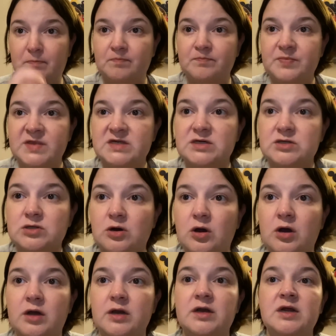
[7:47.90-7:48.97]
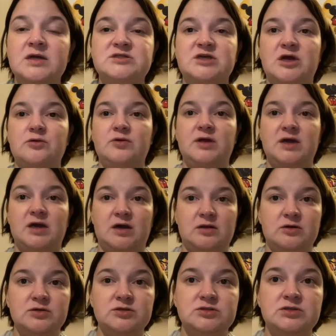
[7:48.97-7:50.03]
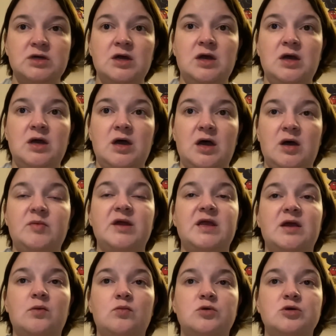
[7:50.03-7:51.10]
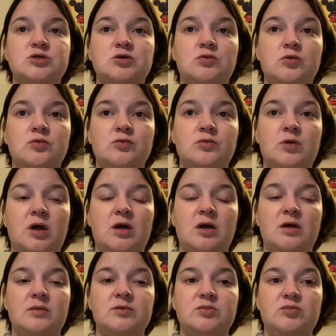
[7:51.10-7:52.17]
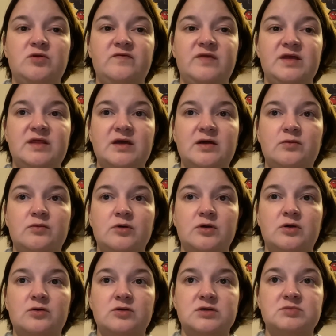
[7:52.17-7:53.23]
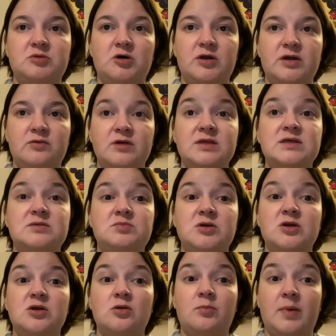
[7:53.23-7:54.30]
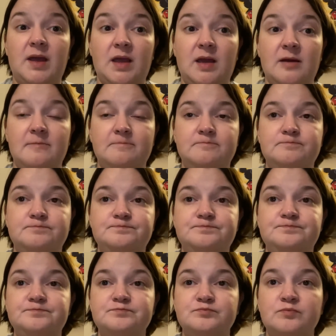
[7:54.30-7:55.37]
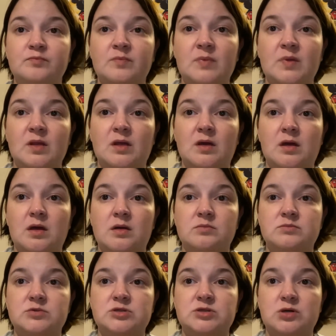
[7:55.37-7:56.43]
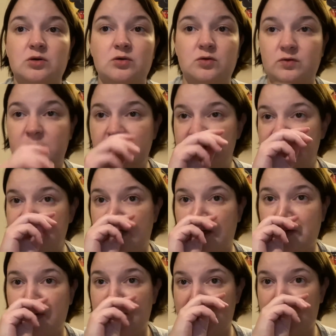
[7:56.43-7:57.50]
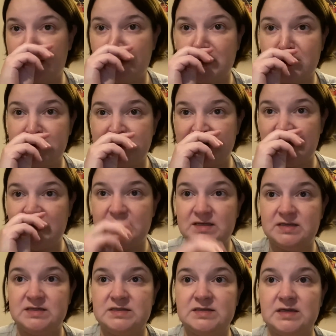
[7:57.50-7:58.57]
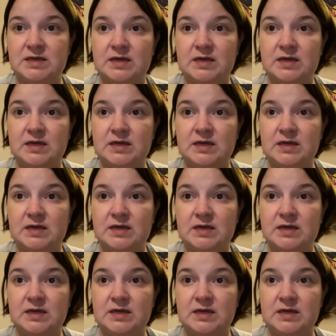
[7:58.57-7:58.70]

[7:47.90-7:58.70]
stitch on shadowy colors. Again, so we're the movie that we're corresponding with is Peter Pan. So the shadowy colors is